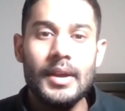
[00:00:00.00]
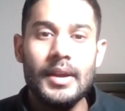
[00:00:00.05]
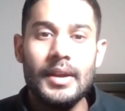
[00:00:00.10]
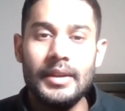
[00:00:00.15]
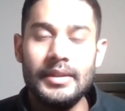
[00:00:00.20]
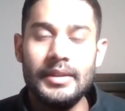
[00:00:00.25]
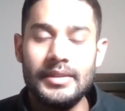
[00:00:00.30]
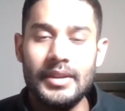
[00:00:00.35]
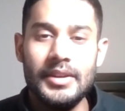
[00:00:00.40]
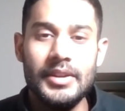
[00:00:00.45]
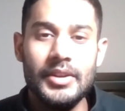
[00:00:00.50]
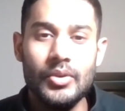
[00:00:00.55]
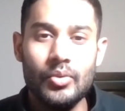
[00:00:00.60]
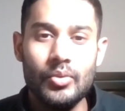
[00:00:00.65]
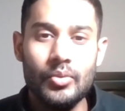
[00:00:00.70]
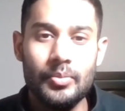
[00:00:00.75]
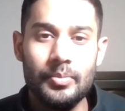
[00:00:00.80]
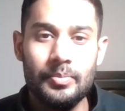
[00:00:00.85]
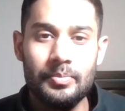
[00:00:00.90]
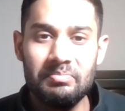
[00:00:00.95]
It's a
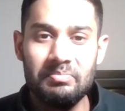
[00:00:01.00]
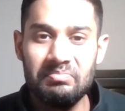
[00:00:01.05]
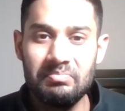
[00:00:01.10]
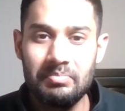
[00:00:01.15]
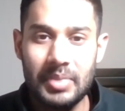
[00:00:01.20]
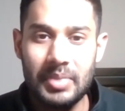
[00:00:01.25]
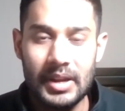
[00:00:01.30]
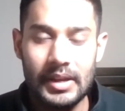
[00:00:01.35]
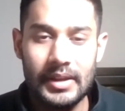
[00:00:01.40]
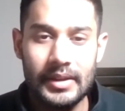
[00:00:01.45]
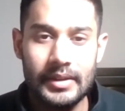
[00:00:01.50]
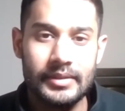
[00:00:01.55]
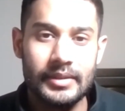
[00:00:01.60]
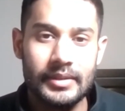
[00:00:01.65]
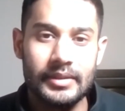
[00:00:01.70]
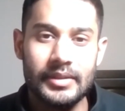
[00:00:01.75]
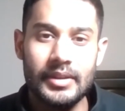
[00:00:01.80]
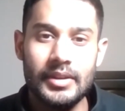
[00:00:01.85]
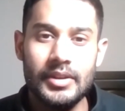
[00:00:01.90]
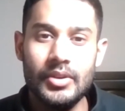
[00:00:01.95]
new place,
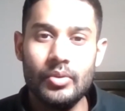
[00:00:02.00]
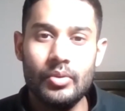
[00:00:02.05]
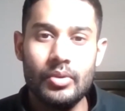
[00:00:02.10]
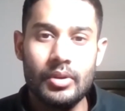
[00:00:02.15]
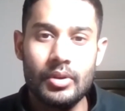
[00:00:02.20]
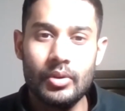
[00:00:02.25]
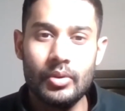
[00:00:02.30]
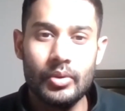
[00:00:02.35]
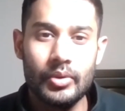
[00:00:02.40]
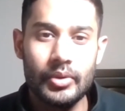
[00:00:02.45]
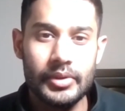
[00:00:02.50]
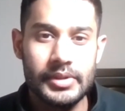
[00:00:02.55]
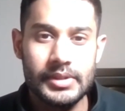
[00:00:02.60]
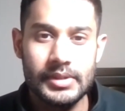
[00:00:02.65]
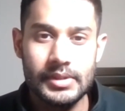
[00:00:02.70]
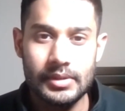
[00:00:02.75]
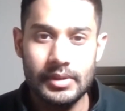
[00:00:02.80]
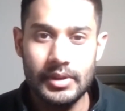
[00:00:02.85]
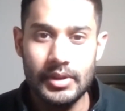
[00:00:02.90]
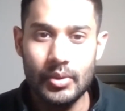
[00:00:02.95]
it's a new
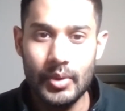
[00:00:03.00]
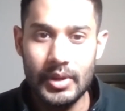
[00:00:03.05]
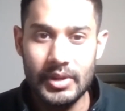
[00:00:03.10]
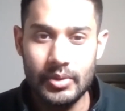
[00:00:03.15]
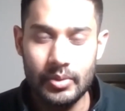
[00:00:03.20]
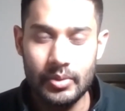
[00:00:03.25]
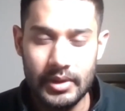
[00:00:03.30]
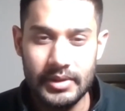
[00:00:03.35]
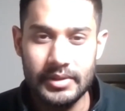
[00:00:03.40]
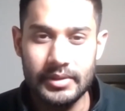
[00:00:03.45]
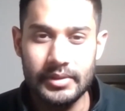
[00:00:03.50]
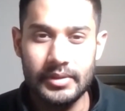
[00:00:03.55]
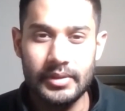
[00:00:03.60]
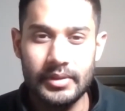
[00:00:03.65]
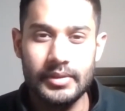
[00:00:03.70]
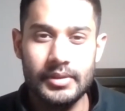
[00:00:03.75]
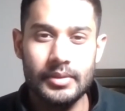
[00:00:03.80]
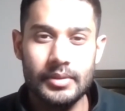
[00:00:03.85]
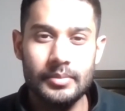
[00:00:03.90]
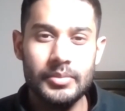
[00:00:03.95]
course, new education
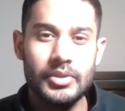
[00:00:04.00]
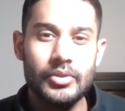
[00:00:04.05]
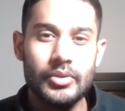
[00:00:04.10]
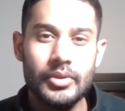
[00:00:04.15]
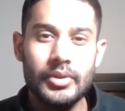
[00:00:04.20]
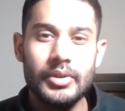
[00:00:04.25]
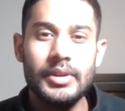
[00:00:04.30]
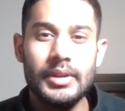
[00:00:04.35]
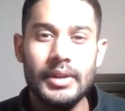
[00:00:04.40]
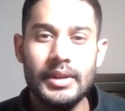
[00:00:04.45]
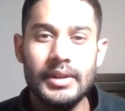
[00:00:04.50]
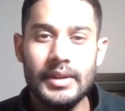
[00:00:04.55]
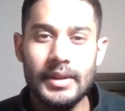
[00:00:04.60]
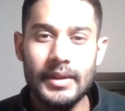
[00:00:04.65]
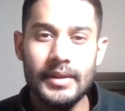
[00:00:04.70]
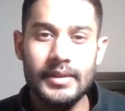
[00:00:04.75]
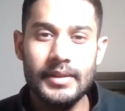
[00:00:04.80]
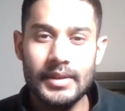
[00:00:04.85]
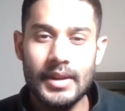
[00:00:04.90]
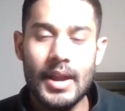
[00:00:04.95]
system. So it
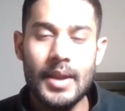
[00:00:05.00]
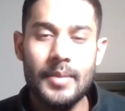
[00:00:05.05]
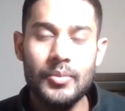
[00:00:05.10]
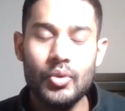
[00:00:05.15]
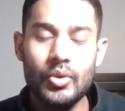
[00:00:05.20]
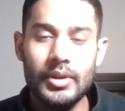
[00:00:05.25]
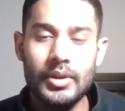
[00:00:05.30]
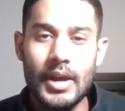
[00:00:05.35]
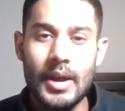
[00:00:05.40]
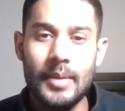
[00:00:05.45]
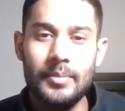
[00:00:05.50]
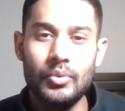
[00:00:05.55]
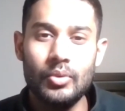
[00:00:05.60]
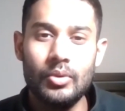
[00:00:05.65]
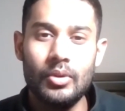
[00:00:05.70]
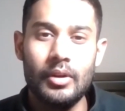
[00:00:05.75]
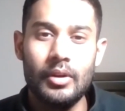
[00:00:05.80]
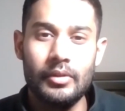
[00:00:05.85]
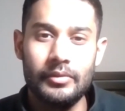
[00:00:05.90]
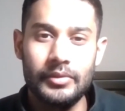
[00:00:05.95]
takes time to adapt to a
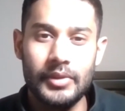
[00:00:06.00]
lot of